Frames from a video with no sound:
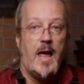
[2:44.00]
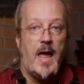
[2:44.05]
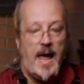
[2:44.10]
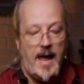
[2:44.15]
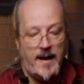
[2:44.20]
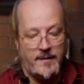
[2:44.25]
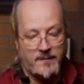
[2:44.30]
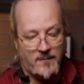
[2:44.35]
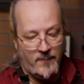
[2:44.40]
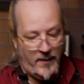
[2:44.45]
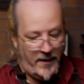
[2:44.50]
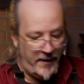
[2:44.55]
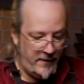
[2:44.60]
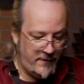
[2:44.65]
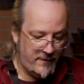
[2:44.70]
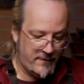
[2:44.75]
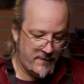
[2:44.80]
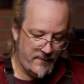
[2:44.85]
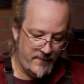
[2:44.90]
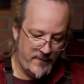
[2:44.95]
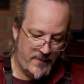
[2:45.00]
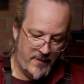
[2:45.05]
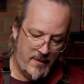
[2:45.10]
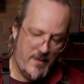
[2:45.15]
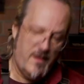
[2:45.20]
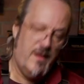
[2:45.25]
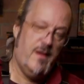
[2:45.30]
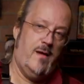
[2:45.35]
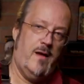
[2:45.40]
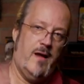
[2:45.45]
Add some ice,
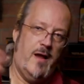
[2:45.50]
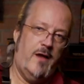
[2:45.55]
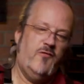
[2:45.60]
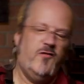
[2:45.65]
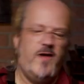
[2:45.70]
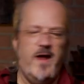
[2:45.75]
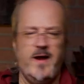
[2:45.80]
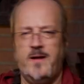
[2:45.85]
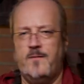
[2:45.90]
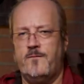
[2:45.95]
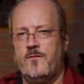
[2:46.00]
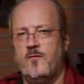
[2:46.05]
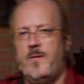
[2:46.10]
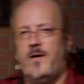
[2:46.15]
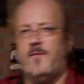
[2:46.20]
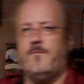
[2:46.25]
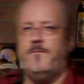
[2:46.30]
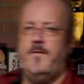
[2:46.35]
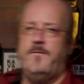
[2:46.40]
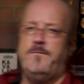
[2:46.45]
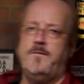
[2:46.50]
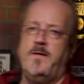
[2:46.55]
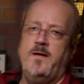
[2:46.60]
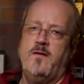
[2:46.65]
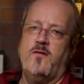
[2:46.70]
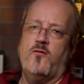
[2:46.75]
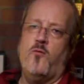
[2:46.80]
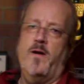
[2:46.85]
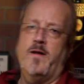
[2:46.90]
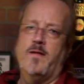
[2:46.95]
and shake it for about 15
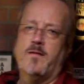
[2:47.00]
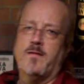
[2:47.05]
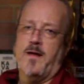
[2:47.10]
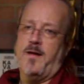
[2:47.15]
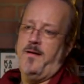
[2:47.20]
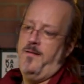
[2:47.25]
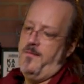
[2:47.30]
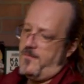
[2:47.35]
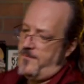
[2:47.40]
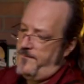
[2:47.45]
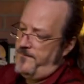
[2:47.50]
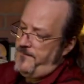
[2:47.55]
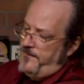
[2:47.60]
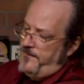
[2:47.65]
to 20 seconds.